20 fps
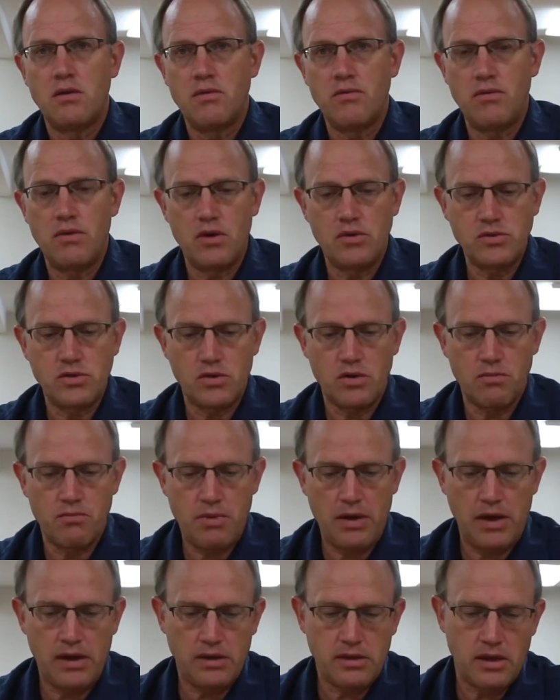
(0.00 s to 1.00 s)
those who are
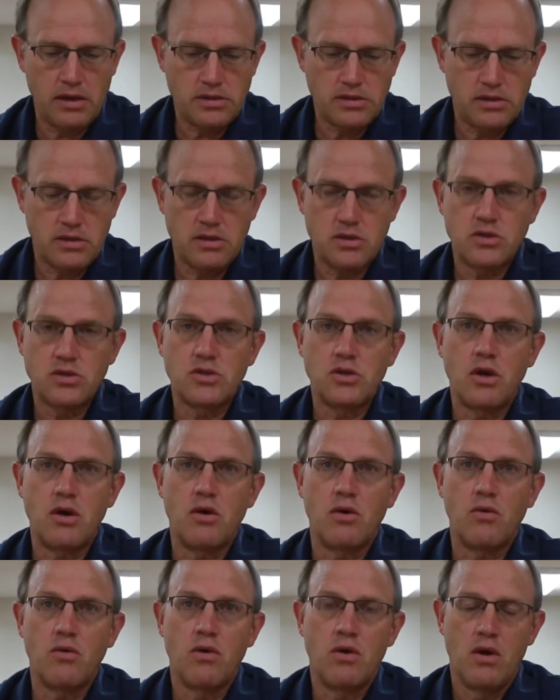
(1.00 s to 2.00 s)
paying attention to this
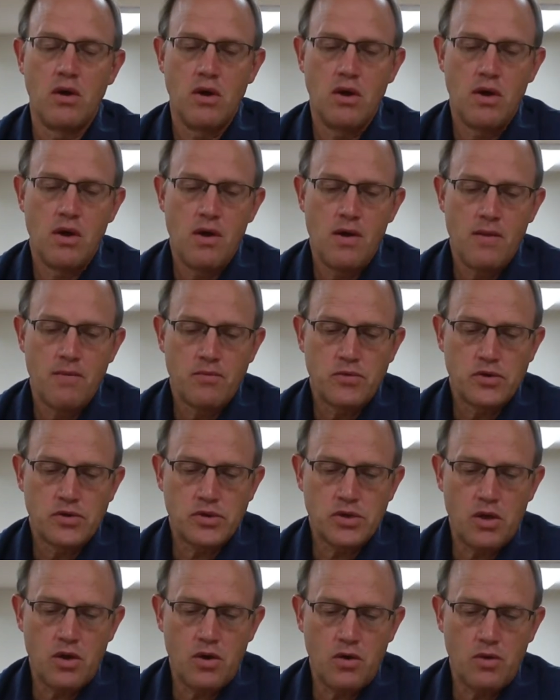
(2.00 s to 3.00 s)
show.
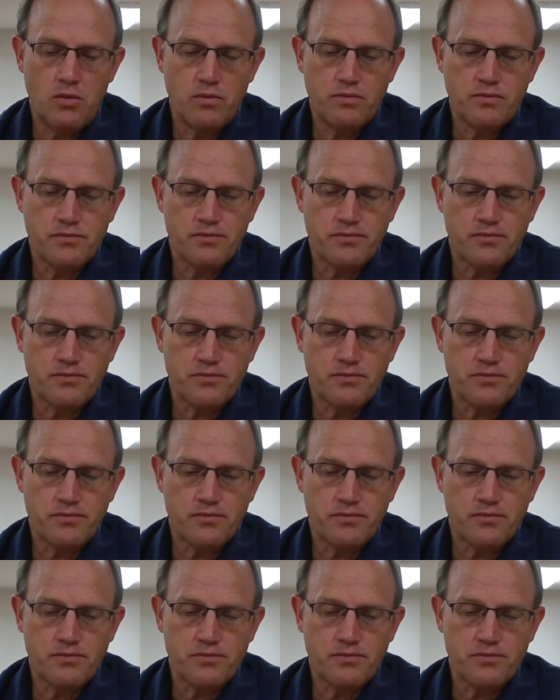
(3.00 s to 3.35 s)
So